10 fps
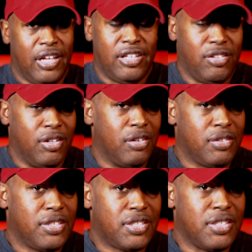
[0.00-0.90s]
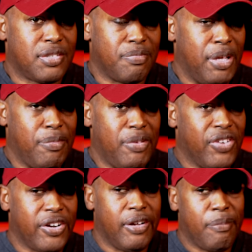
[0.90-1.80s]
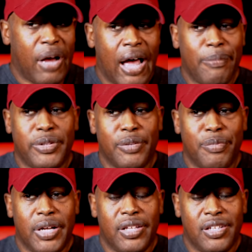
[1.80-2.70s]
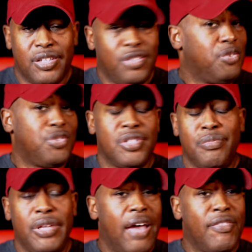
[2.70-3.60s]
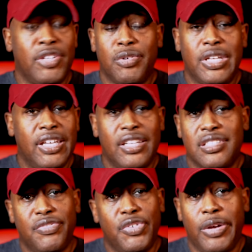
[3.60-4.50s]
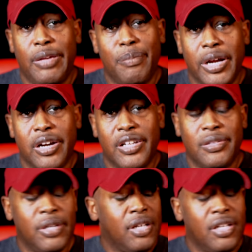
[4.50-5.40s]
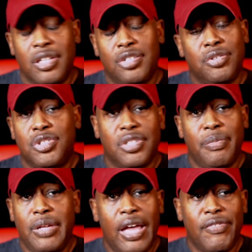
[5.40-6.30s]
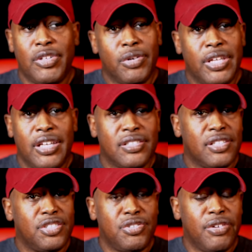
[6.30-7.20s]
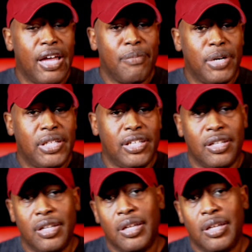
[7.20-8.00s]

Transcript: And, you know, this is maybe very unpopular, but you shouldn't be having no kids if you ain't married. And you shouldn't be having no kids unless you got money.